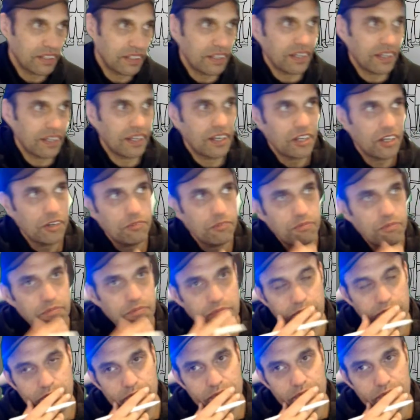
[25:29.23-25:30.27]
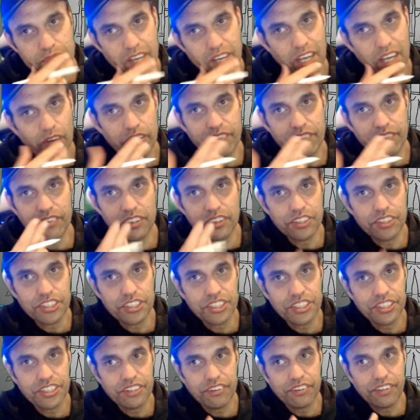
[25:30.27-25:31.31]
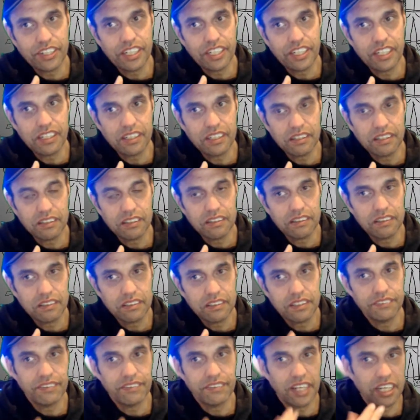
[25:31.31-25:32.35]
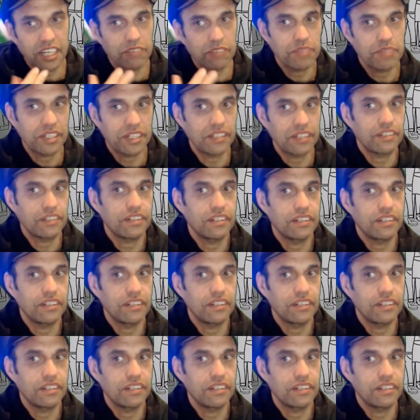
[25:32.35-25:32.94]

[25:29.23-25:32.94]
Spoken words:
our evolutionary development.